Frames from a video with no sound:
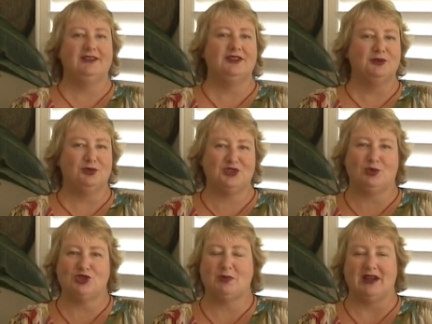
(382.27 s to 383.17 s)
you know, all the
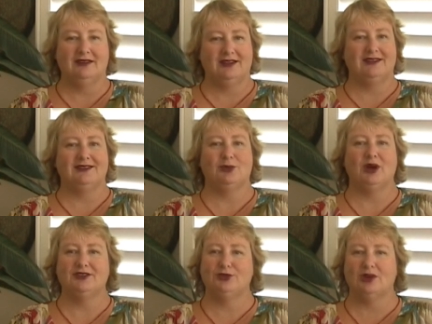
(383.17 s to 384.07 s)
swashbuckling and the
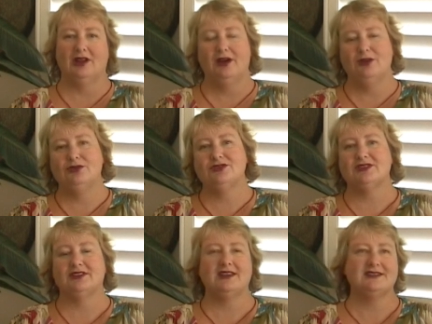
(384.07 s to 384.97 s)
wonderful clothes
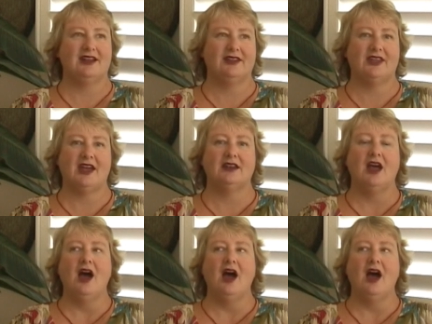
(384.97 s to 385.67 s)
and things like that.